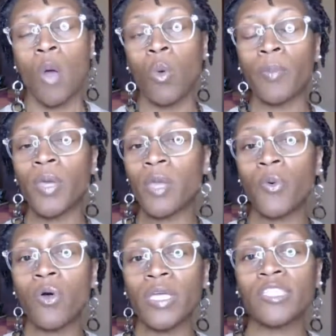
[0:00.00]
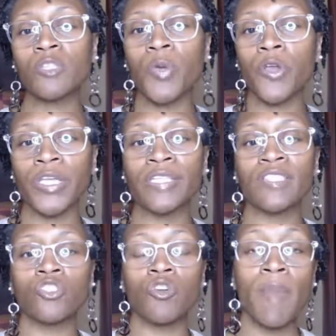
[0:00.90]
When people experience
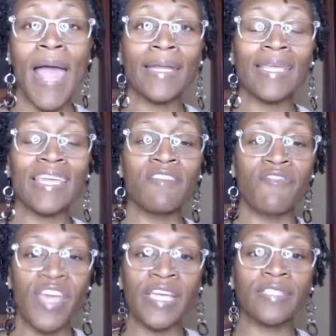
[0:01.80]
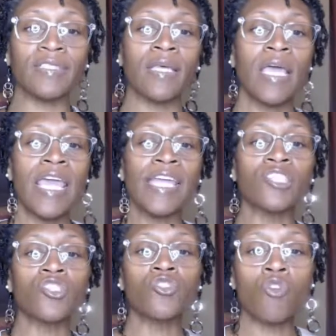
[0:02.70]
a traumatic event,
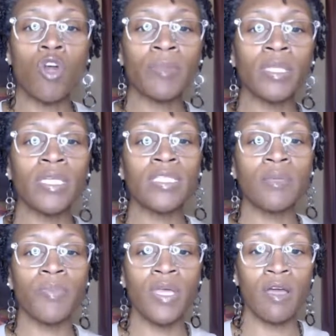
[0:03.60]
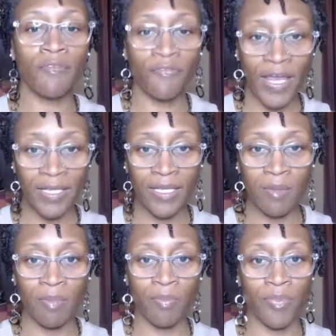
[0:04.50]
it's normally to be
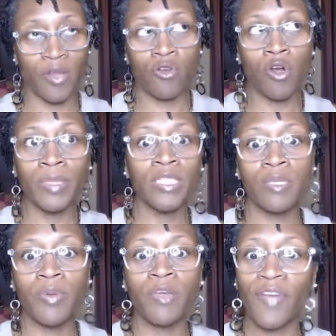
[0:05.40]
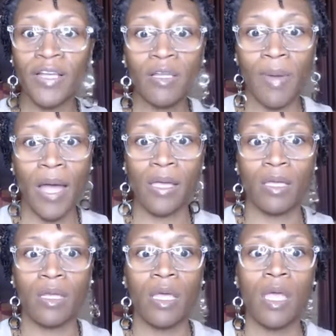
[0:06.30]
affected. They're normally to be affected by
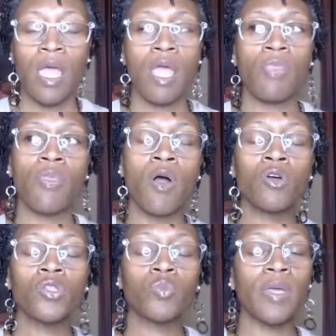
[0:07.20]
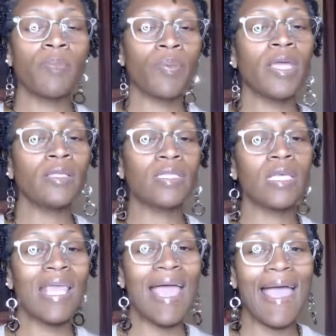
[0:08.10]
it. And those with
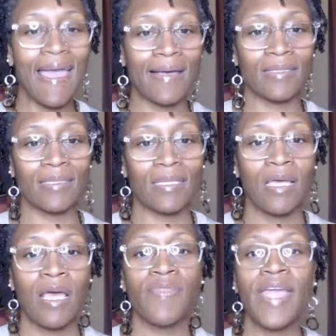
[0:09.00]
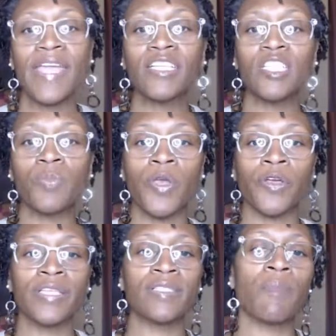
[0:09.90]
PTS, they
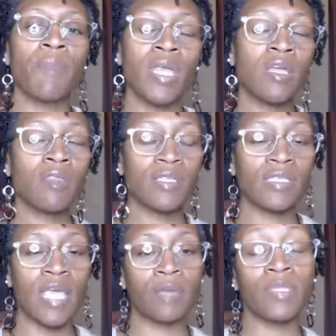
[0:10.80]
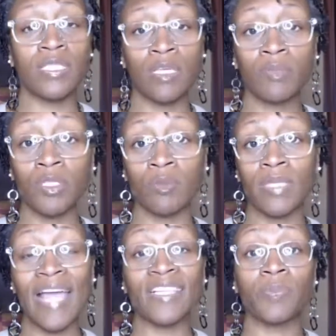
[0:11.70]
experience many of the same
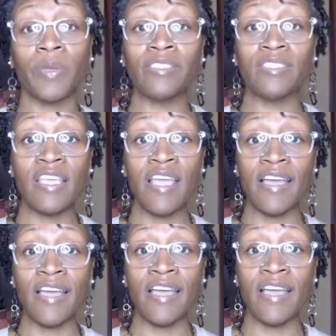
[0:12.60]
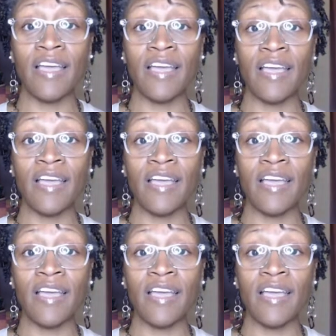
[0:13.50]
symptoms as PTSD,